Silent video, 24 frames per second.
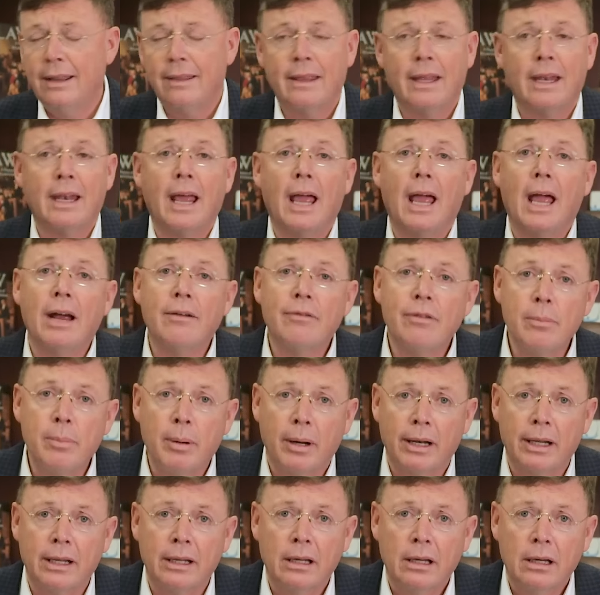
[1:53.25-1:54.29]
then
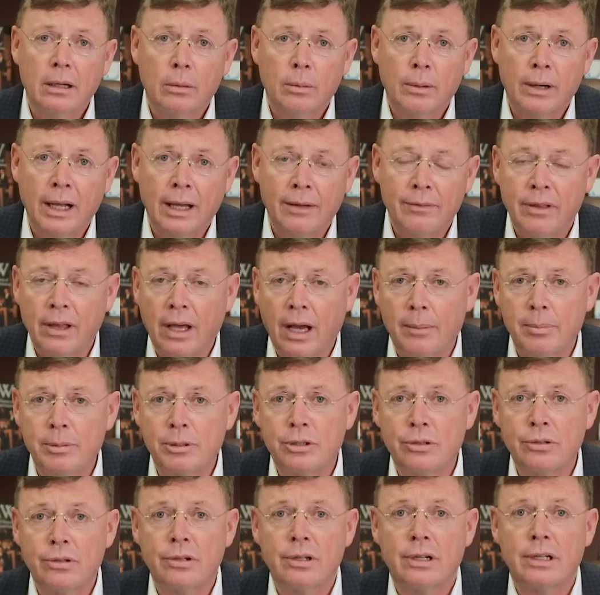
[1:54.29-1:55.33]
everybody would have the
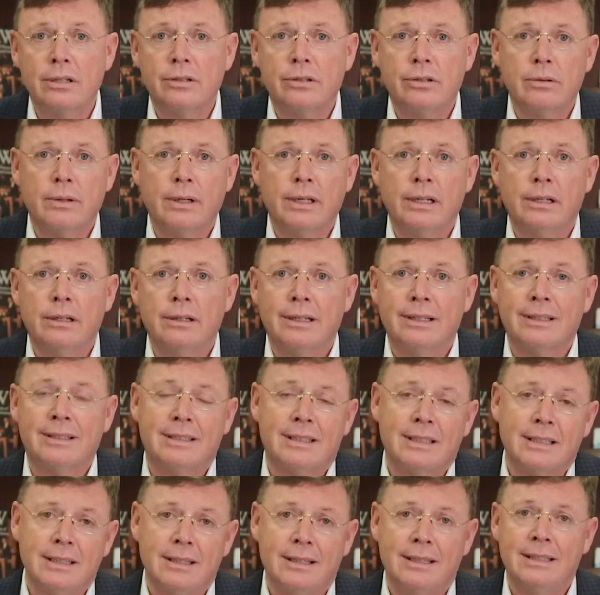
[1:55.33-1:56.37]
opportunity to hear and
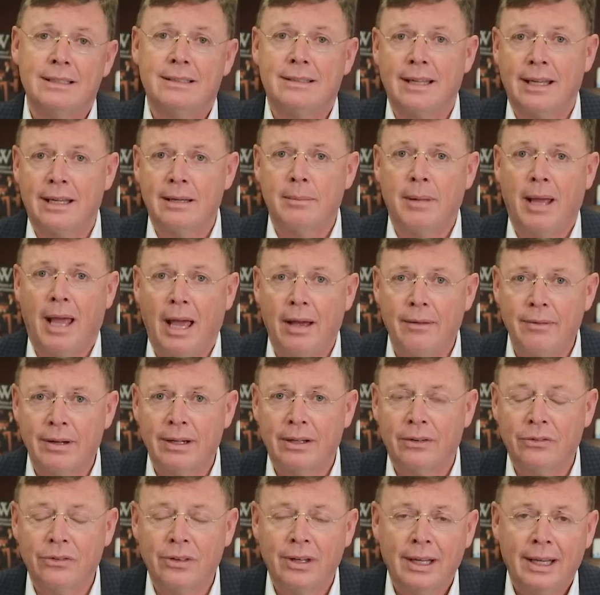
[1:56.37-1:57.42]
see the same
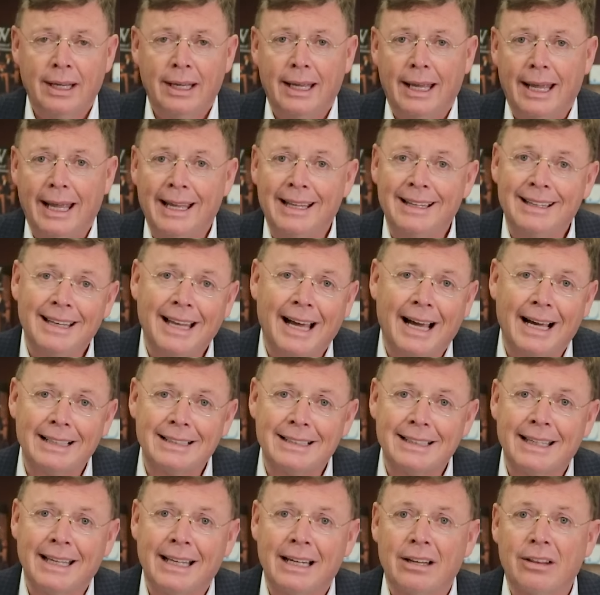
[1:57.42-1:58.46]
evidence and not
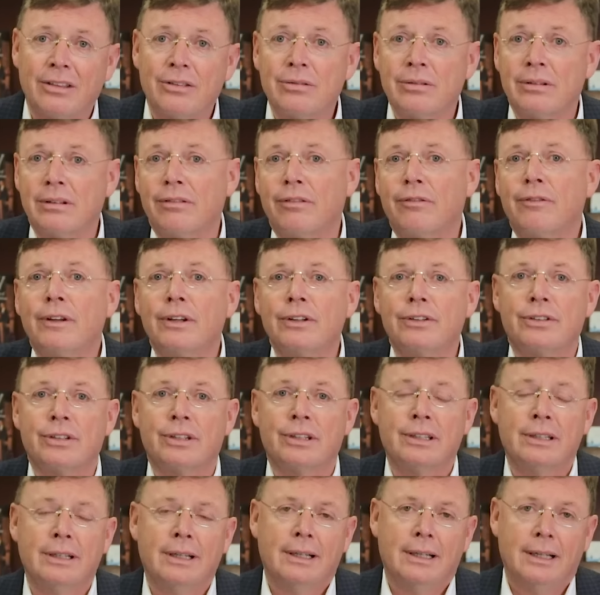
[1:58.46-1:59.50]
get it through the
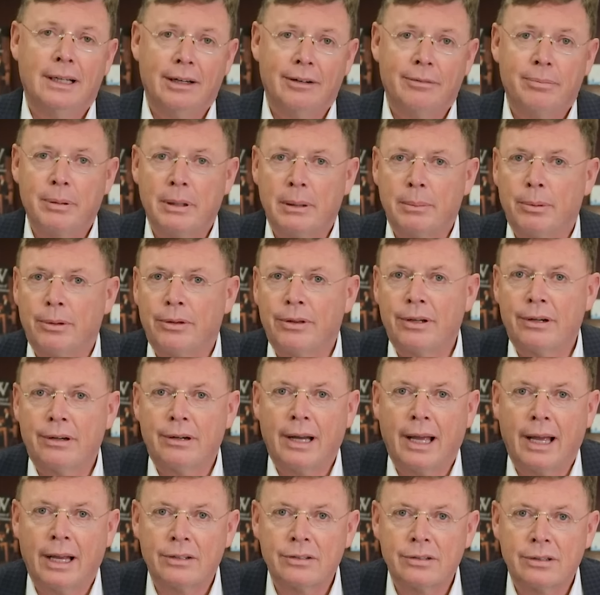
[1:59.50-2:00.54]
filter of people that
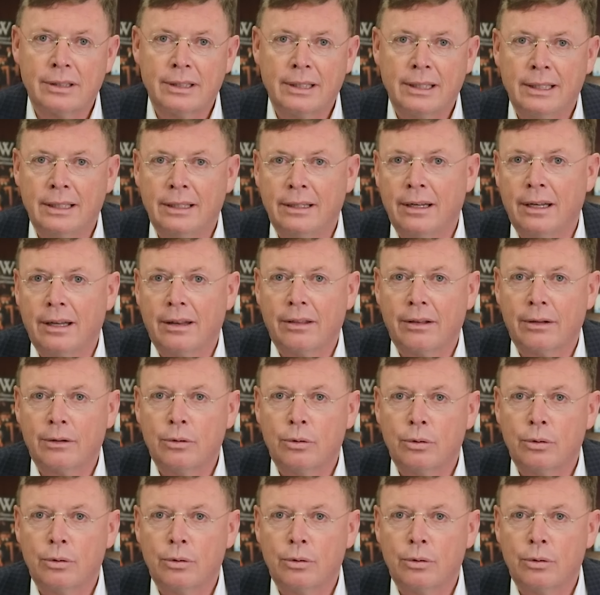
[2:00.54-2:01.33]
are actually in the